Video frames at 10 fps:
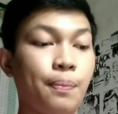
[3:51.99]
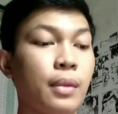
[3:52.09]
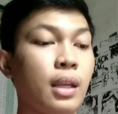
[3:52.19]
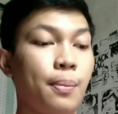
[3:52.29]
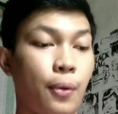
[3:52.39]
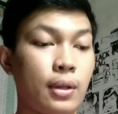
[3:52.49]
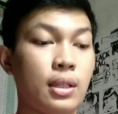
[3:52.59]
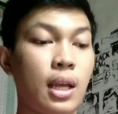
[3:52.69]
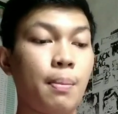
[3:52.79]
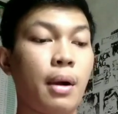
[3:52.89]
President
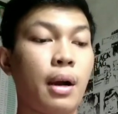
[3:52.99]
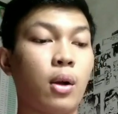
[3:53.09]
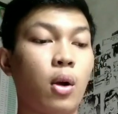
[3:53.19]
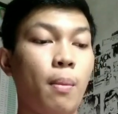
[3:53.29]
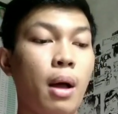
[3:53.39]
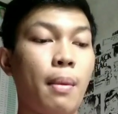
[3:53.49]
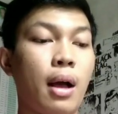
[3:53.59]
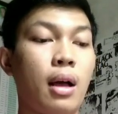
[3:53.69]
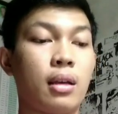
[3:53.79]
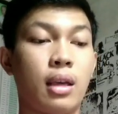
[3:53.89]
Barack Obama
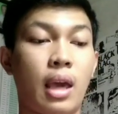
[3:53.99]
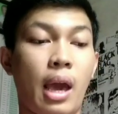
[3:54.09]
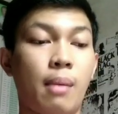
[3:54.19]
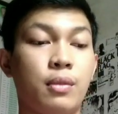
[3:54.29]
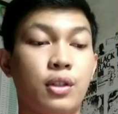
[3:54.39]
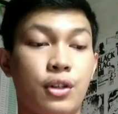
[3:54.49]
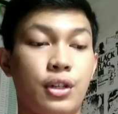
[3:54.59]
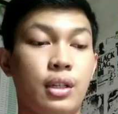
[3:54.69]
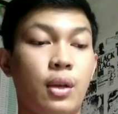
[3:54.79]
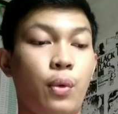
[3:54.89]
came third
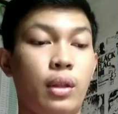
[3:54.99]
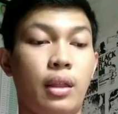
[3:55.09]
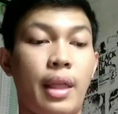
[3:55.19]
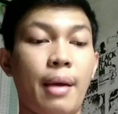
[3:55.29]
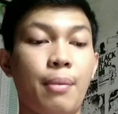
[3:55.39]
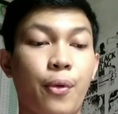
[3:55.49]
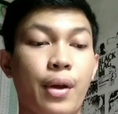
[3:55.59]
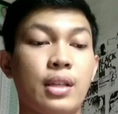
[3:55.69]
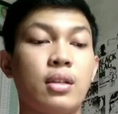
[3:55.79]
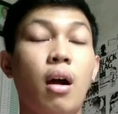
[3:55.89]
with an average
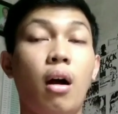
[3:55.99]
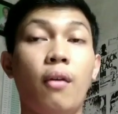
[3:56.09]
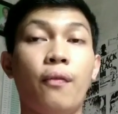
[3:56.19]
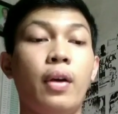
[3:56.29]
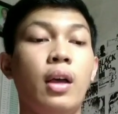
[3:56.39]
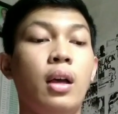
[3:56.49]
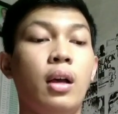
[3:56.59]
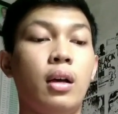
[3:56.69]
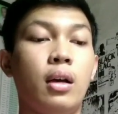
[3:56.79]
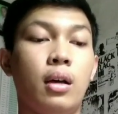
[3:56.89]
of
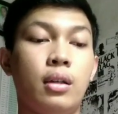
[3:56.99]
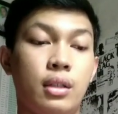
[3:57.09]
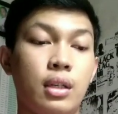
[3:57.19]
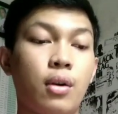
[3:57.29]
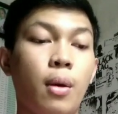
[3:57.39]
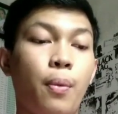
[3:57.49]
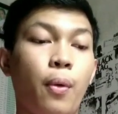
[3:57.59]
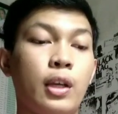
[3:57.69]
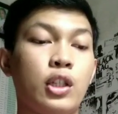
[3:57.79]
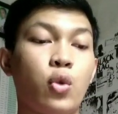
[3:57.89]

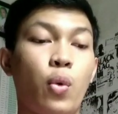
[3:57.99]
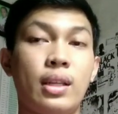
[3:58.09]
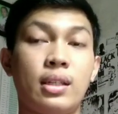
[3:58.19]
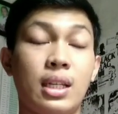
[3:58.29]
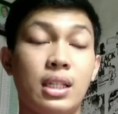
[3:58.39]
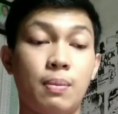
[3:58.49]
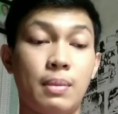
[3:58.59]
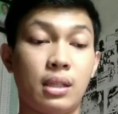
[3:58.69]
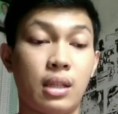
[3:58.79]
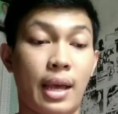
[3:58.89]
0.26
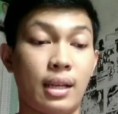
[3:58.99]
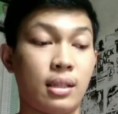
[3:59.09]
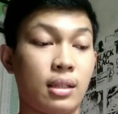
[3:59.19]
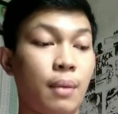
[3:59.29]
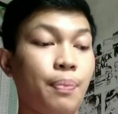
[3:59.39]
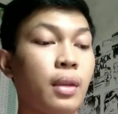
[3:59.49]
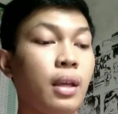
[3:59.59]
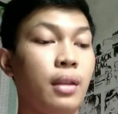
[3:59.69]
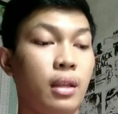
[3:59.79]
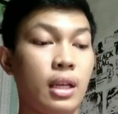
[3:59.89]
mistakes. The National